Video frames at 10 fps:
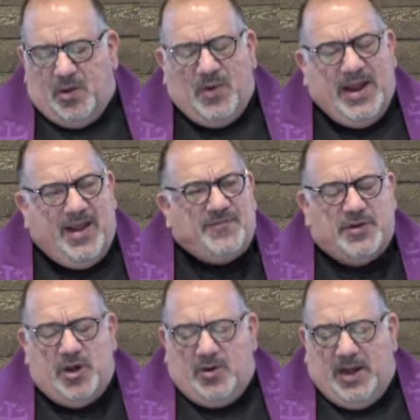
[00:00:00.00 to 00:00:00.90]
We have to
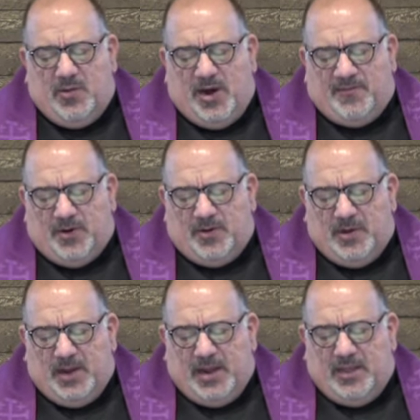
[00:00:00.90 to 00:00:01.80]
note,
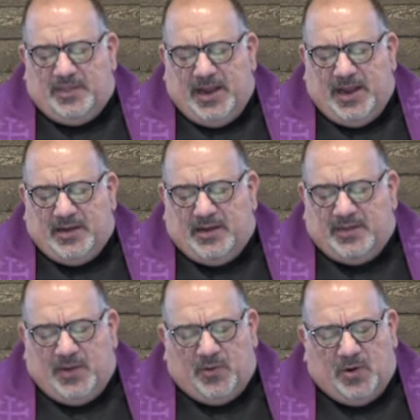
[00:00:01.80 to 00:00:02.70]
however, that
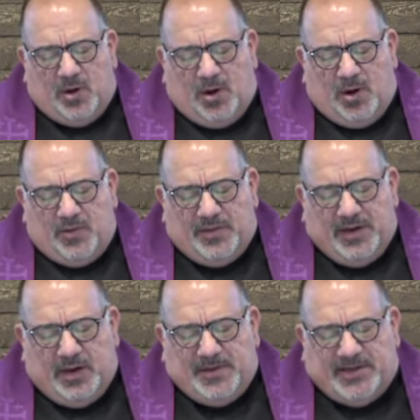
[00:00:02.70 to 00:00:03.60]
they were all
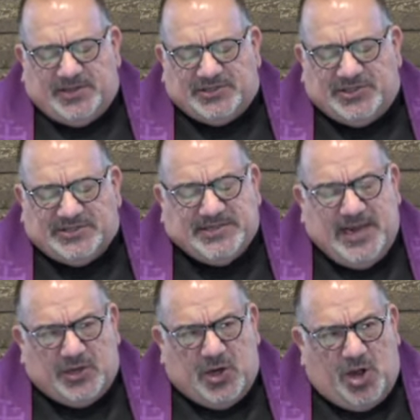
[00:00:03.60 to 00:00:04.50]
there because Jesus
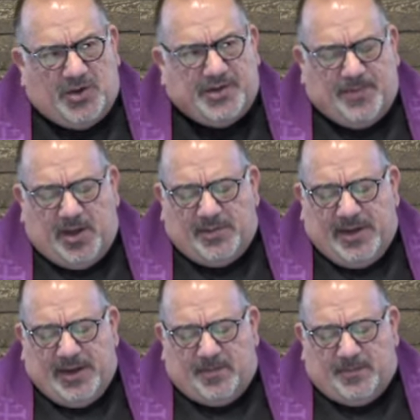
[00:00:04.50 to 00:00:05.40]
had called upon
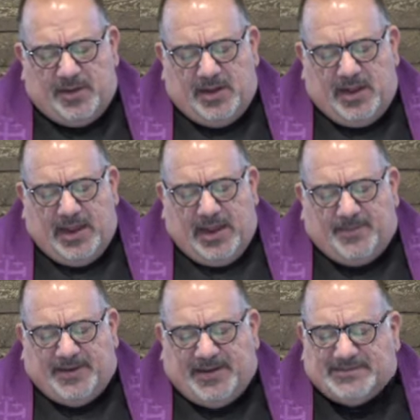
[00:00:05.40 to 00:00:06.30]
them
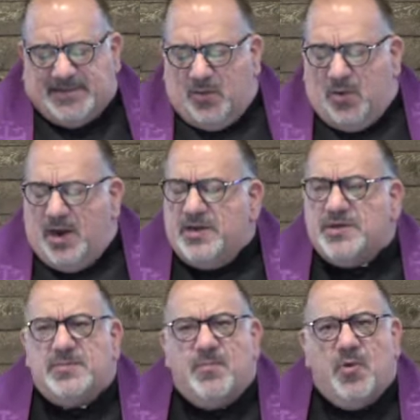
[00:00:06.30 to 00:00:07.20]
and because they wanted
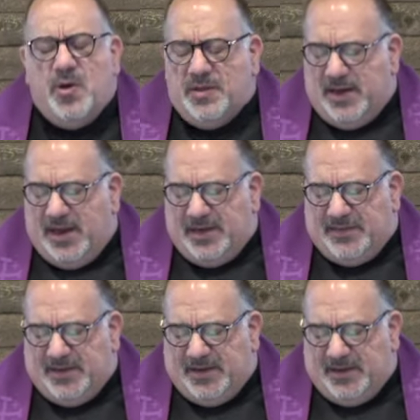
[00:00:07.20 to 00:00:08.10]
more than
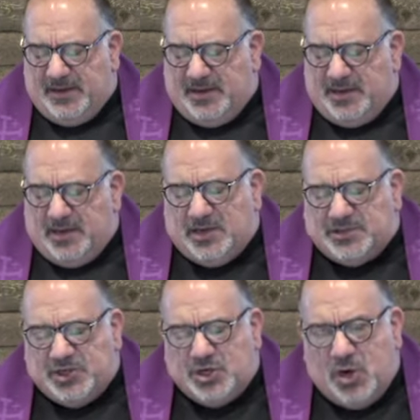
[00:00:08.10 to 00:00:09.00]
anything
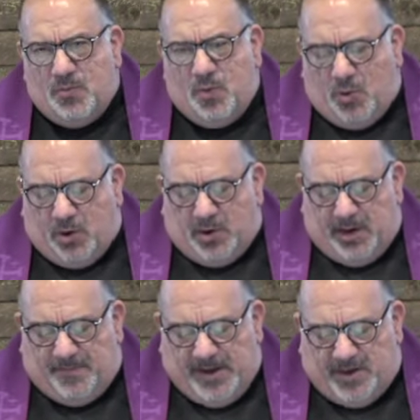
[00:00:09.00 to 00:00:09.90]
to know more
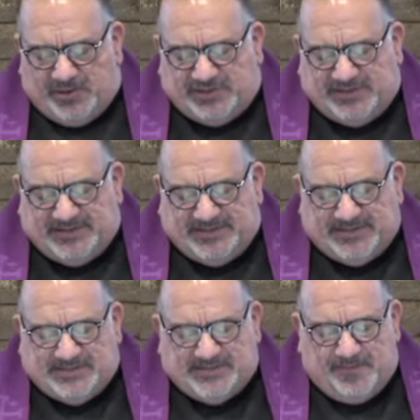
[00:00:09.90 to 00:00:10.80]
about
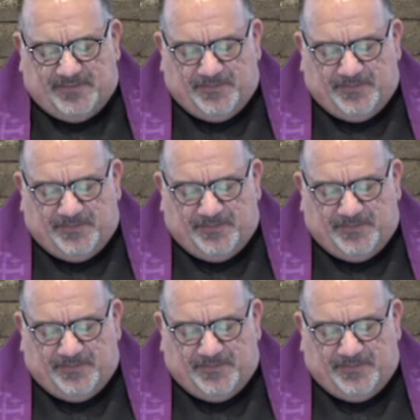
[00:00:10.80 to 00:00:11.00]
Jesus.